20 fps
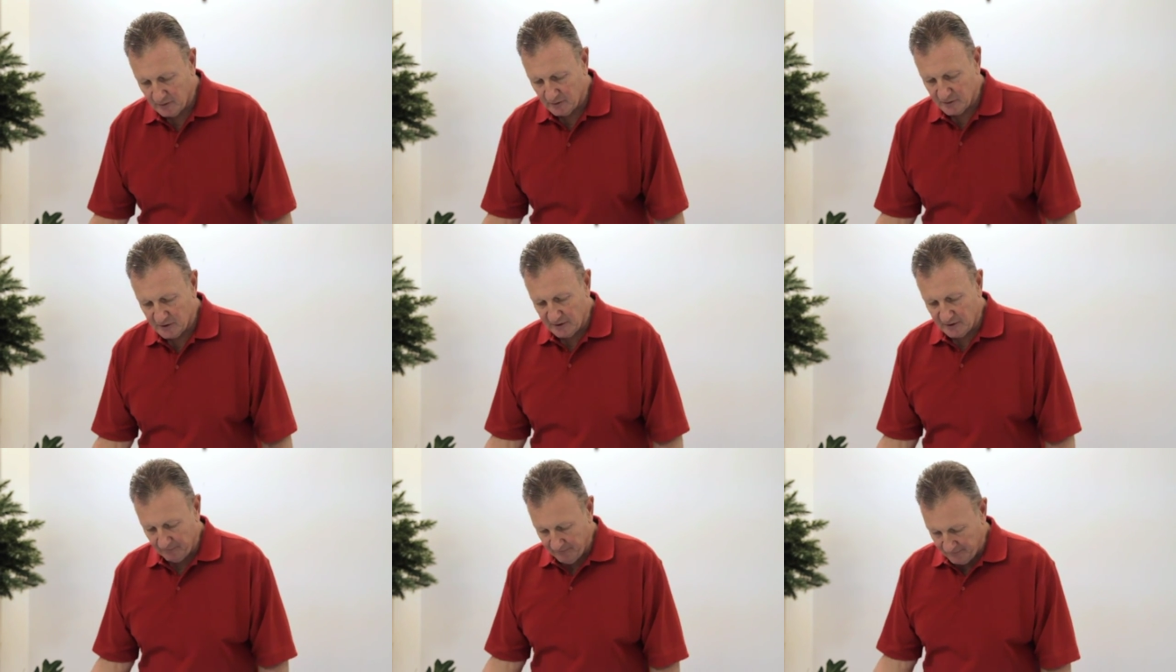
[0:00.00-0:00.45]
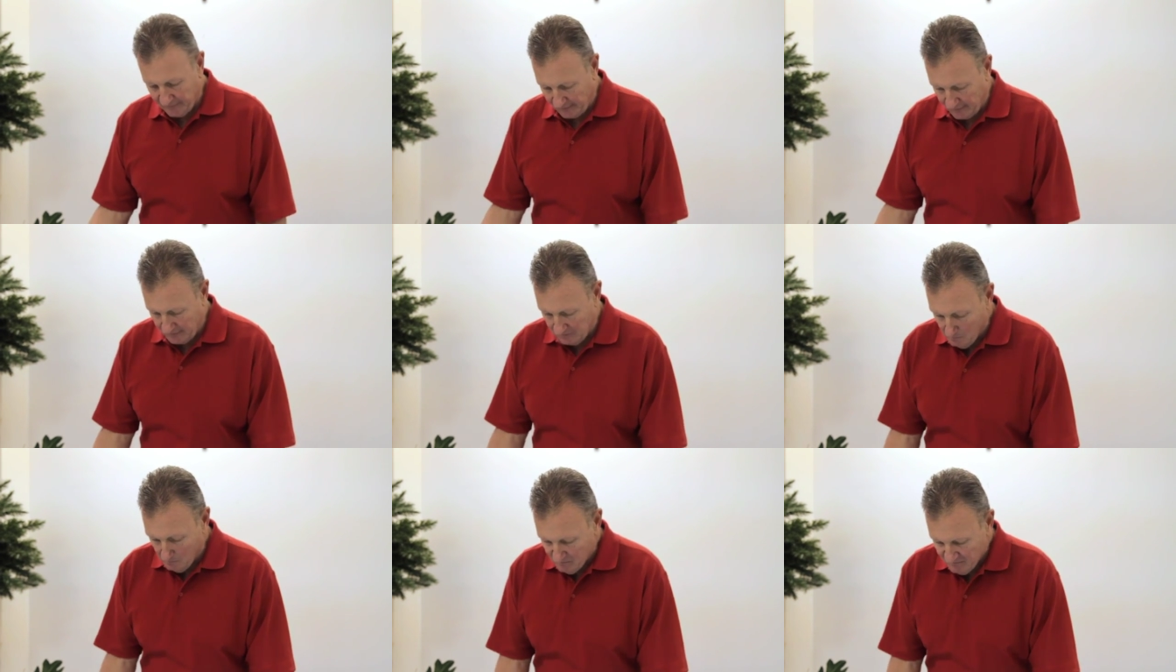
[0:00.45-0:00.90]

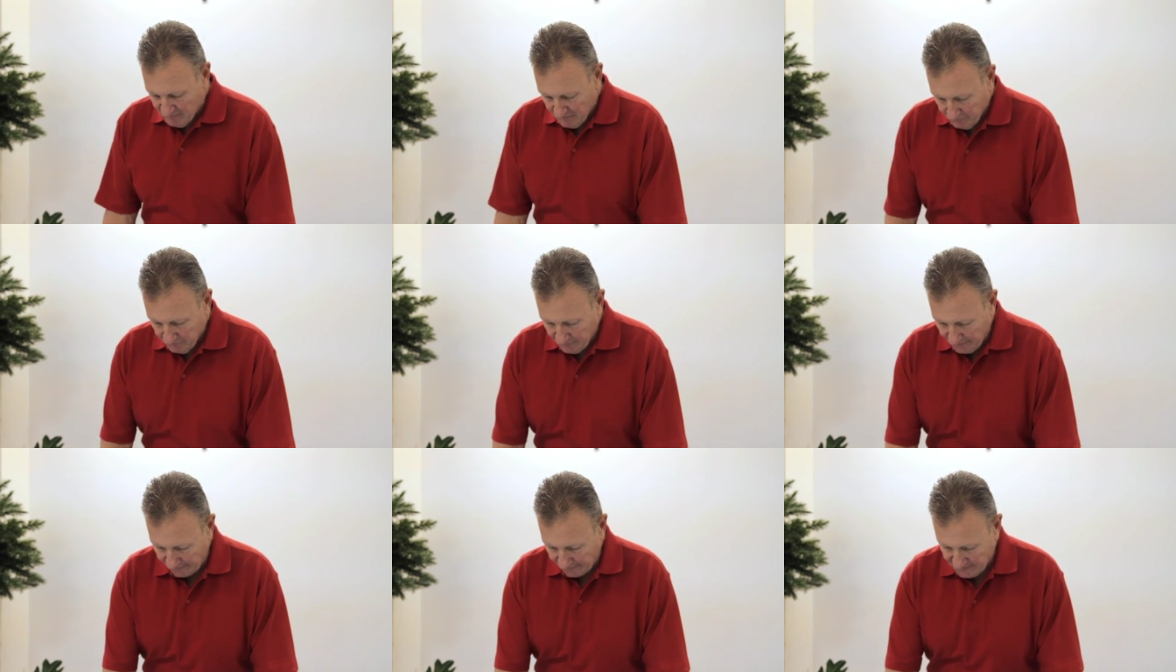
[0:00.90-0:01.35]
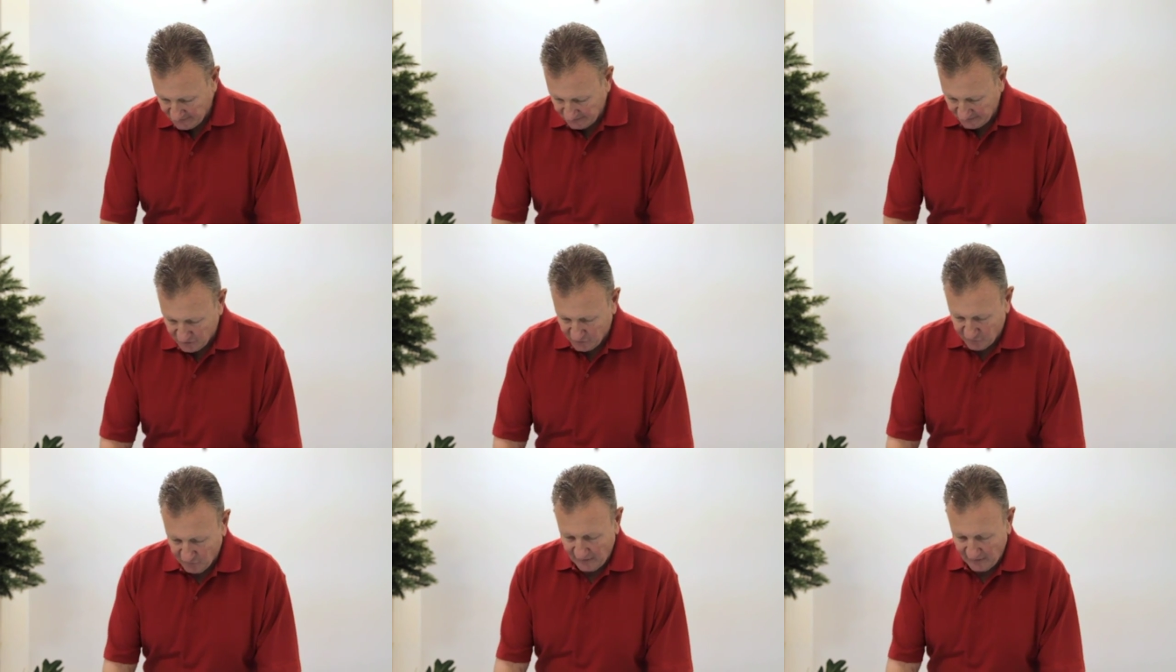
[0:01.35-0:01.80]
something that's
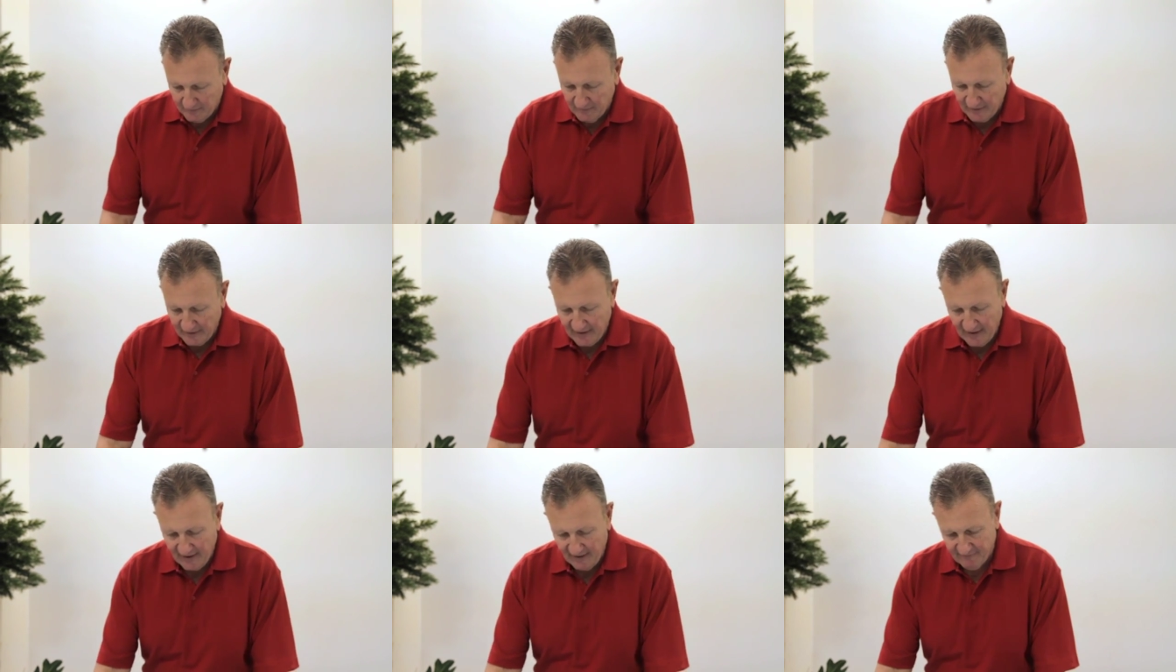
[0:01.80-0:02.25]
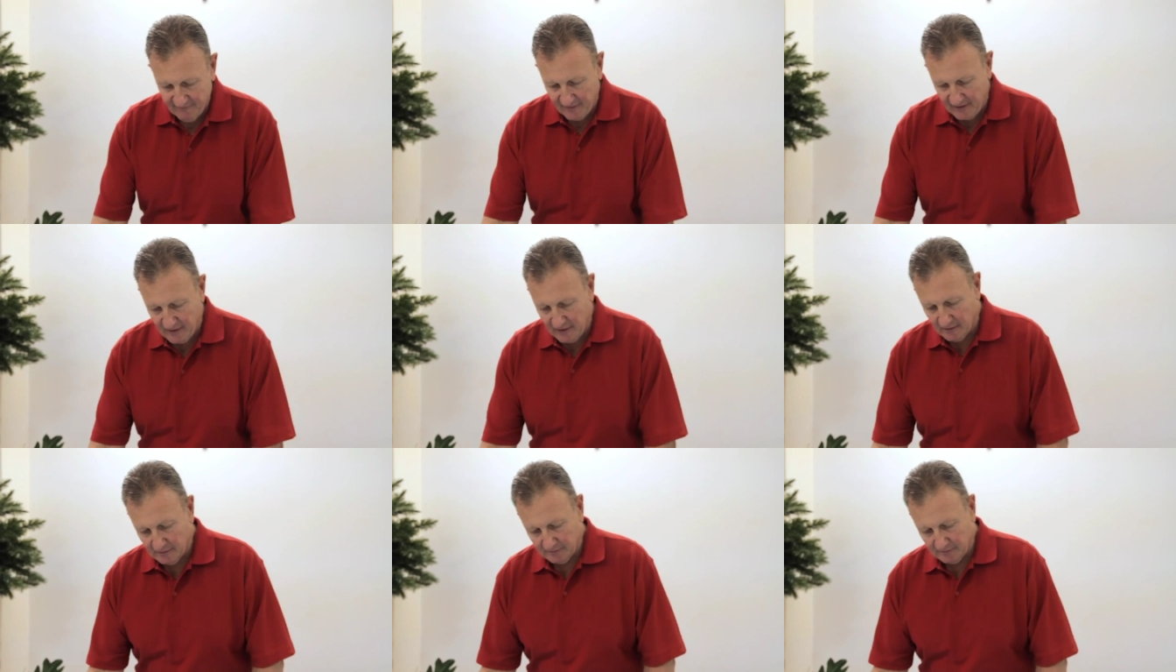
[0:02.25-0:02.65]
extremely heavy,